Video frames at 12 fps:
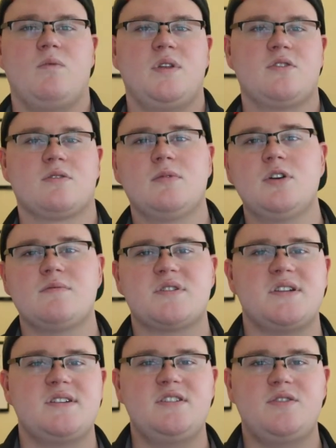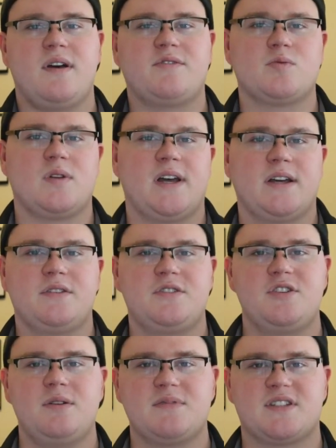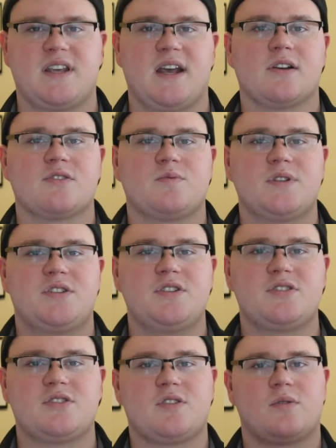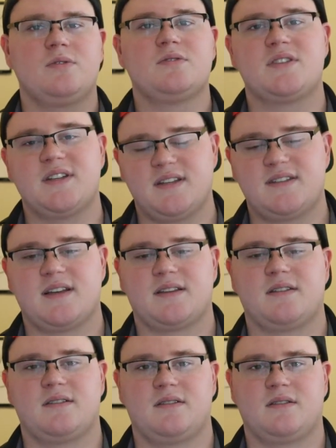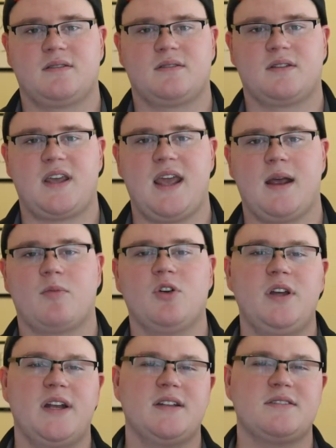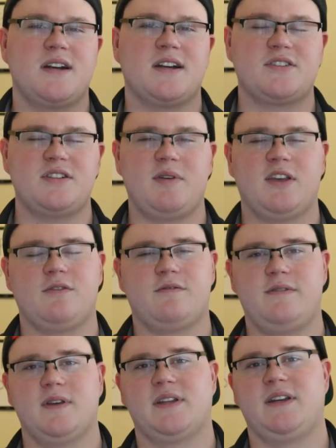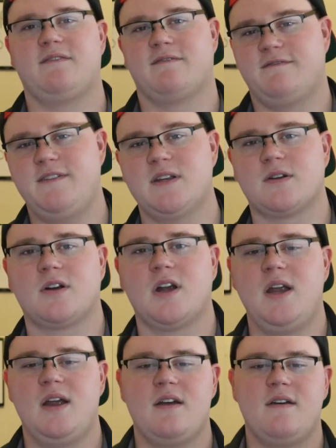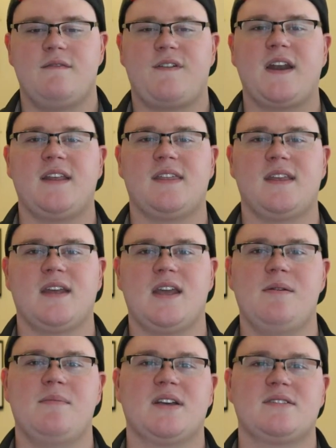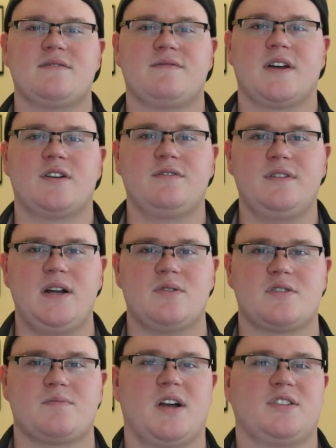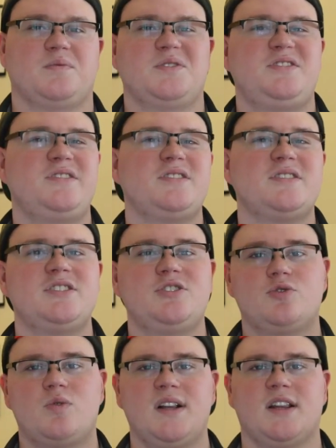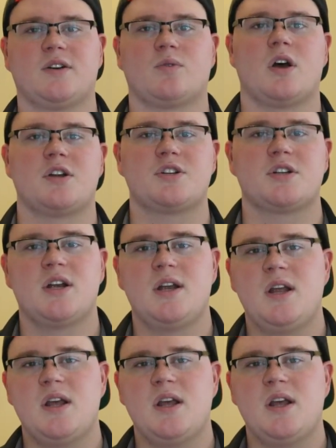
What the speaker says: When there are murder machines, you have to rely on the jump scares, which just throws things at camera and doesn't actually make you feel any fear. If anything, it makes the fight or flight response, which is just an adrenaline rush.